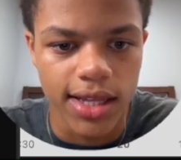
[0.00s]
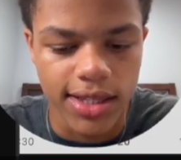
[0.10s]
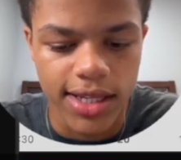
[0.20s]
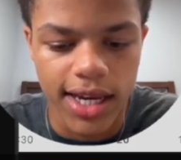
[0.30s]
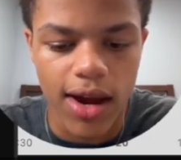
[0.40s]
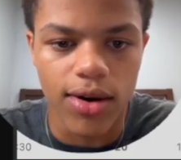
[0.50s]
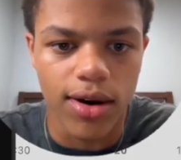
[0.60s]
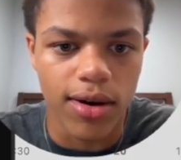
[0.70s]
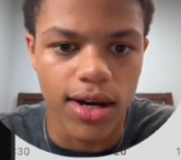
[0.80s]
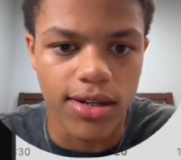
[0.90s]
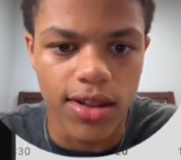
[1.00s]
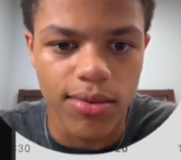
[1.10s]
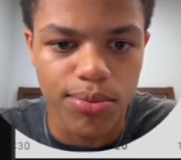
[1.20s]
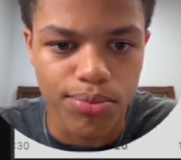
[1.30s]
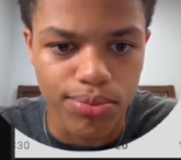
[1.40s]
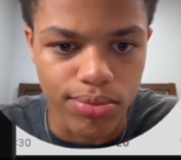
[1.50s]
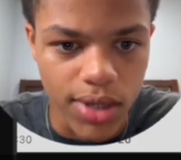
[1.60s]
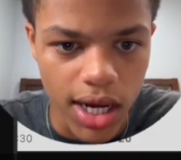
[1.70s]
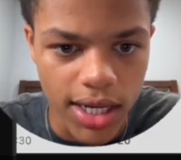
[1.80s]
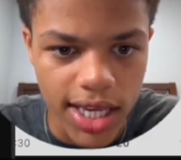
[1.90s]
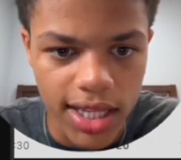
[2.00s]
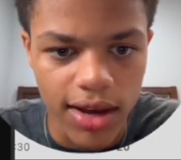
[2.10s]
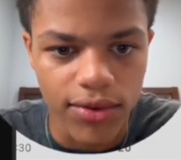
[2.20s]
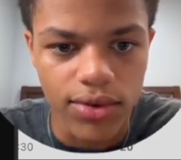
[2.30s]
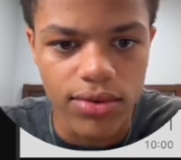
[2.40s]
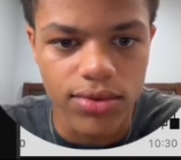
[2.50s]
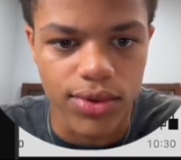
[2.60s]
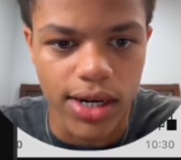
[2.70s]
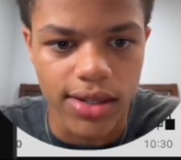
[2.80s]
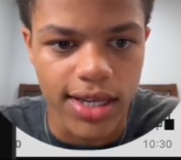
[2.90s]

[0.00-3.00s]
took out another key level, right?